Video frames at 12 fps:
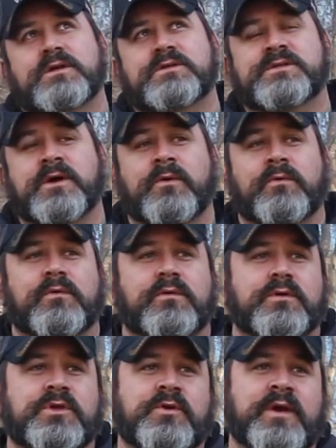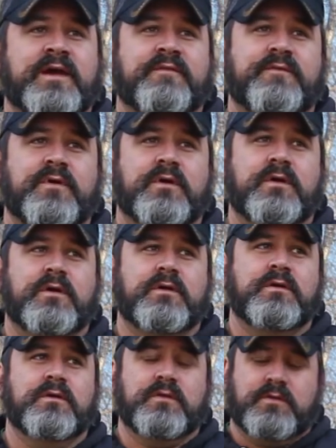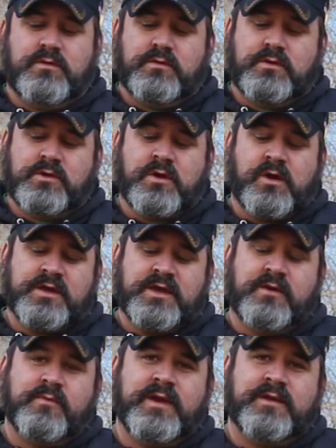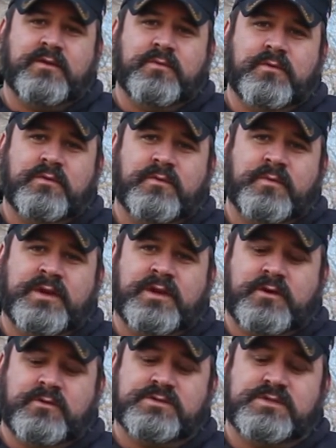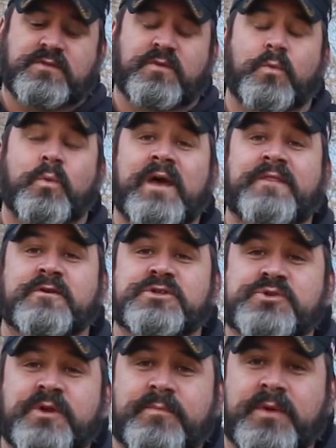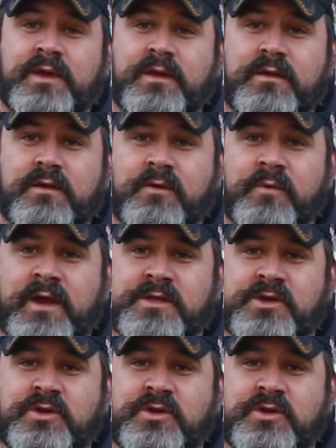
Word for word: So you have caulking around the windows, the weather stripping around your